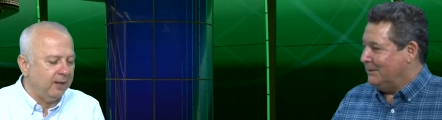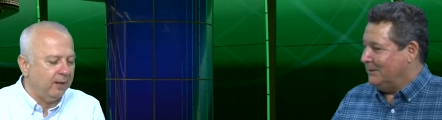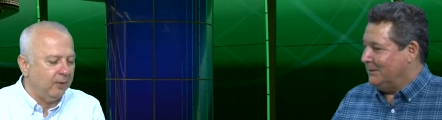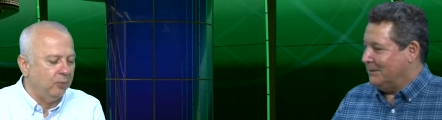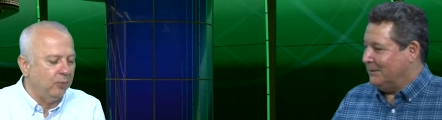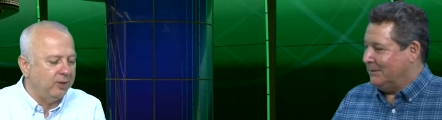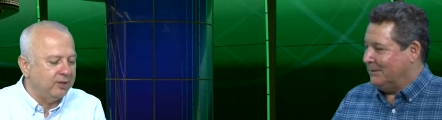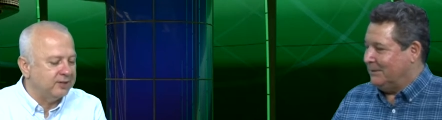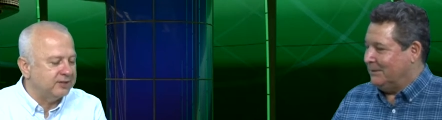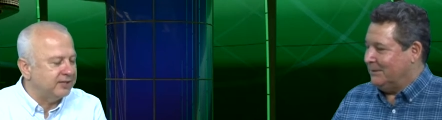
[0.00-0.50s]
Speaker 1: uh, what
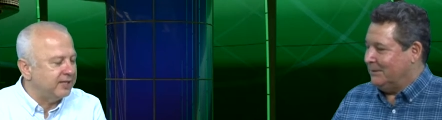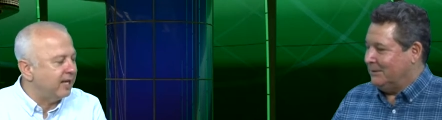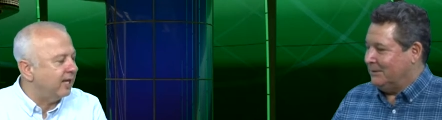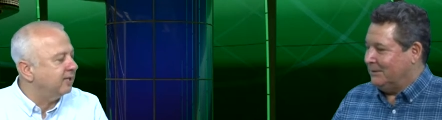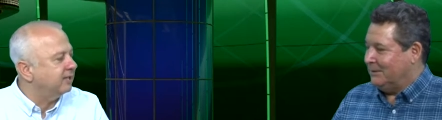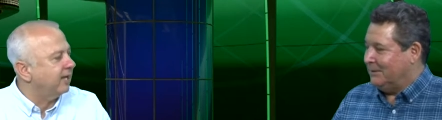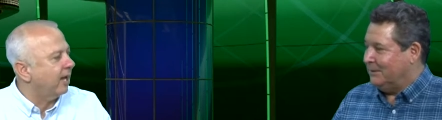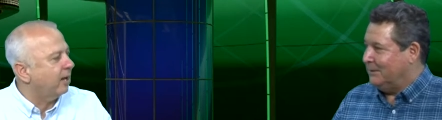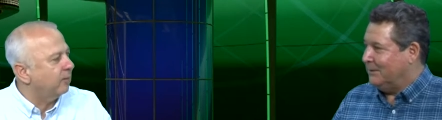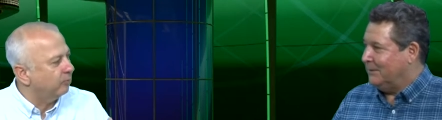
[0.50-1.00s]
is the end
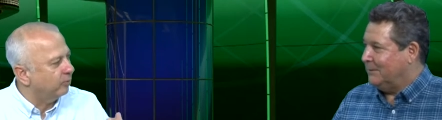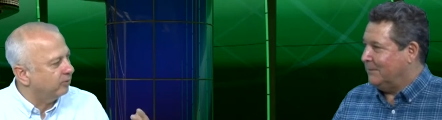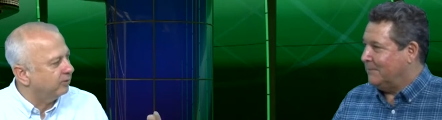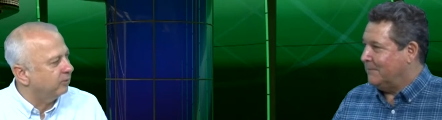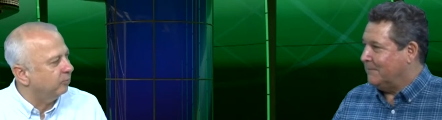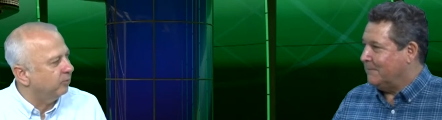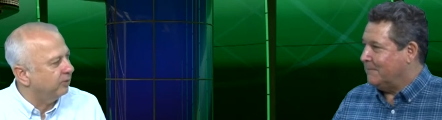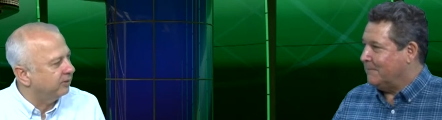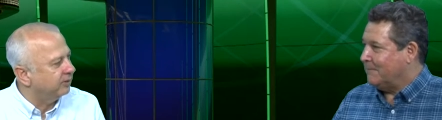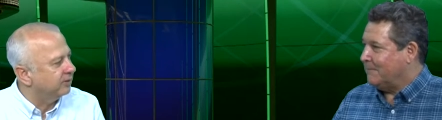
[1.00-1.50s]
game with,
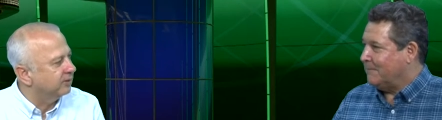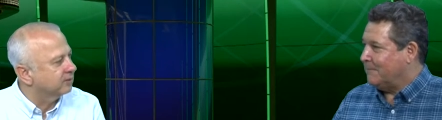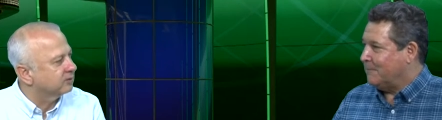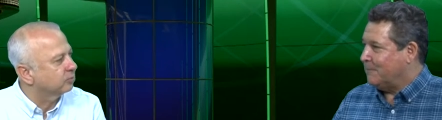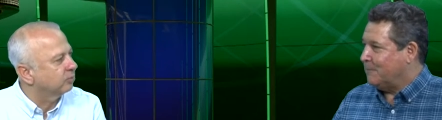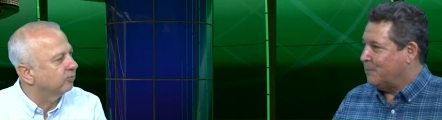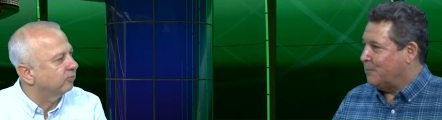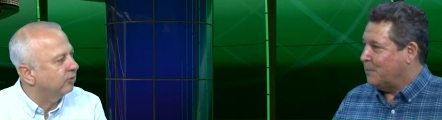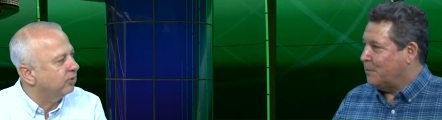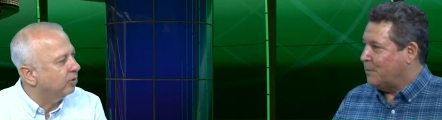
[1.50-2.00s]
with this what,
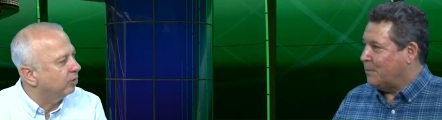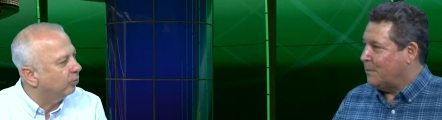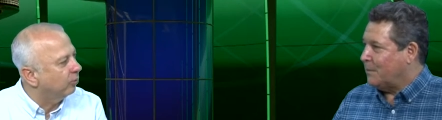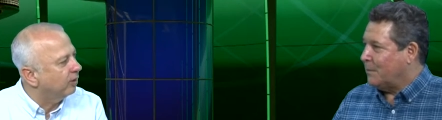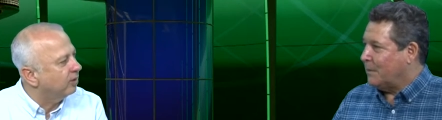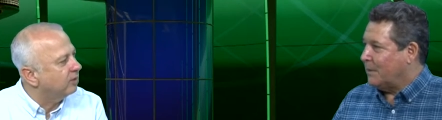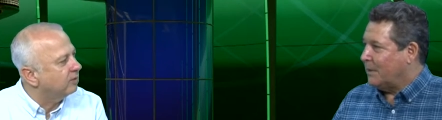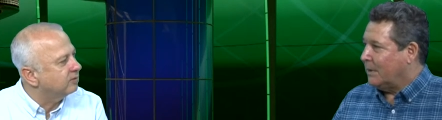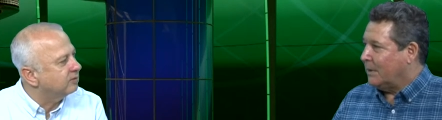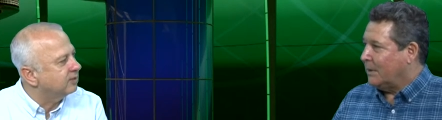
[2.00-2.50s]
for you? What do you
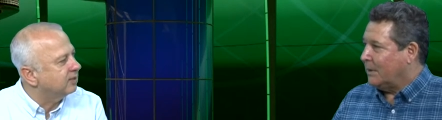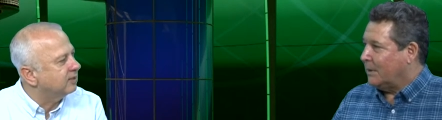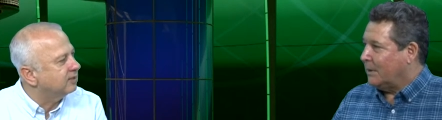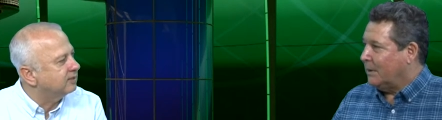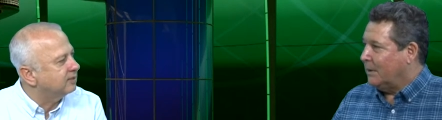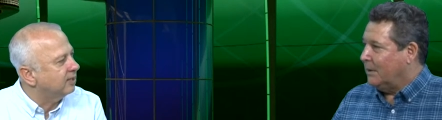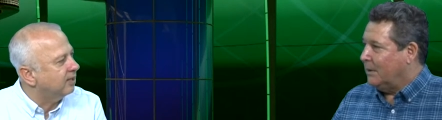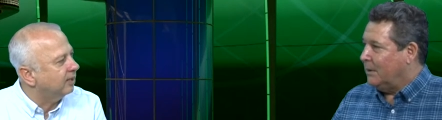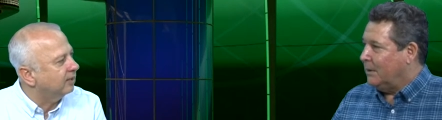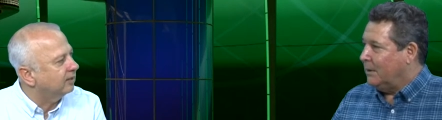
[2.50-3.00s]
see as the
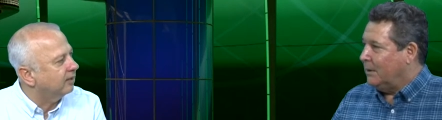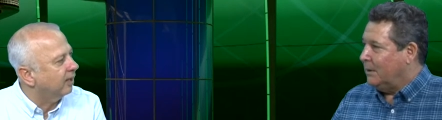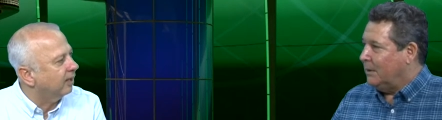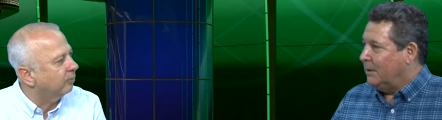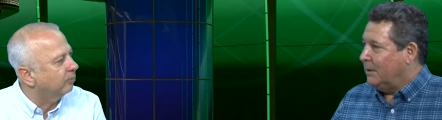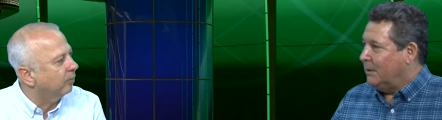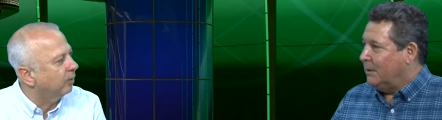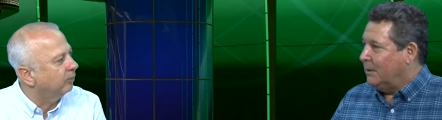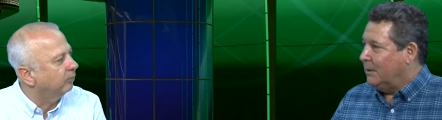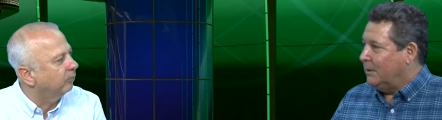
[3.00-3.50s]
end game?
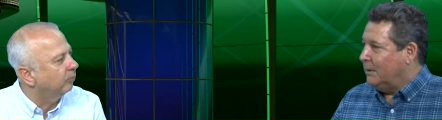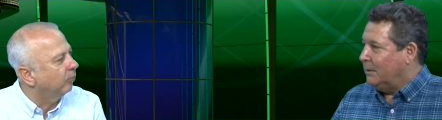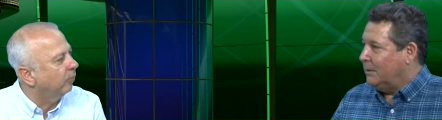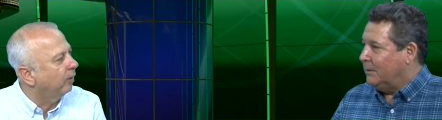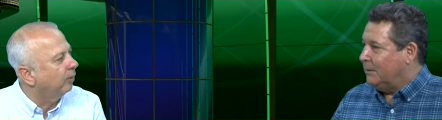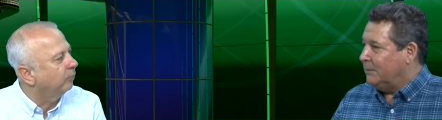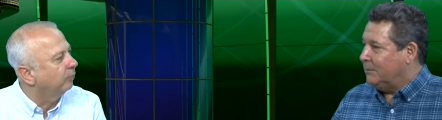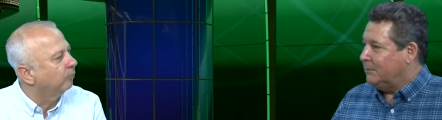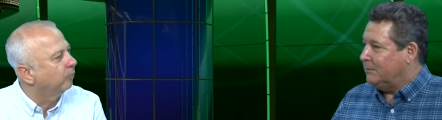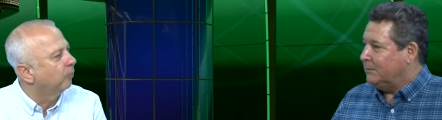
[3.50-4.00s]
What,
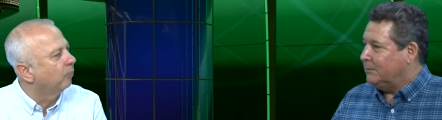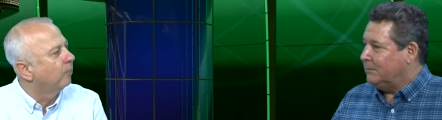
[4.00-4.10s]
what